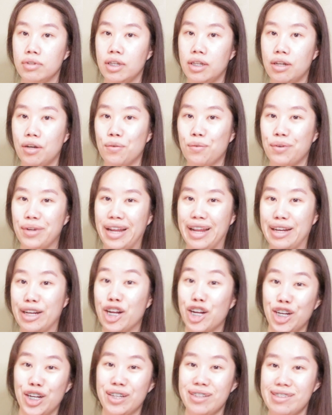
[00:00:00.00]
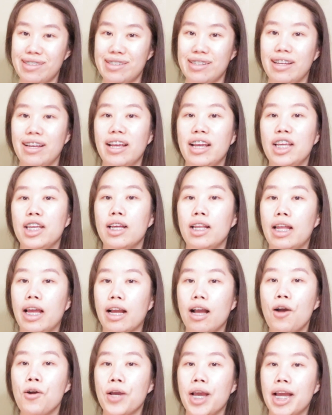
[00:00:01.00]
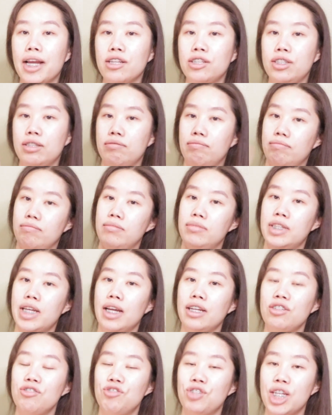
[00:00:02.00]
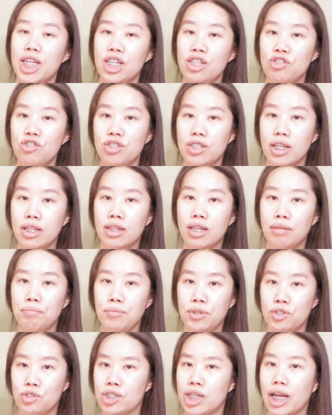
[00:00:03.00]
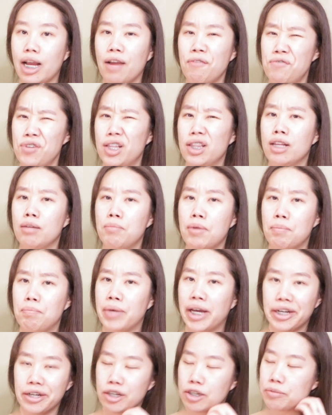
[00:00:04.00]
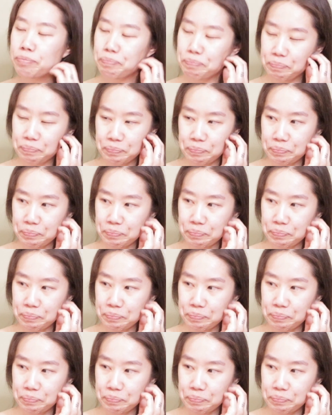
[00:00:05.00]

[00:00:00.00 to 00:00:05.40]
and hurt, you're like, okay, time to change the music. I feel a little bit better,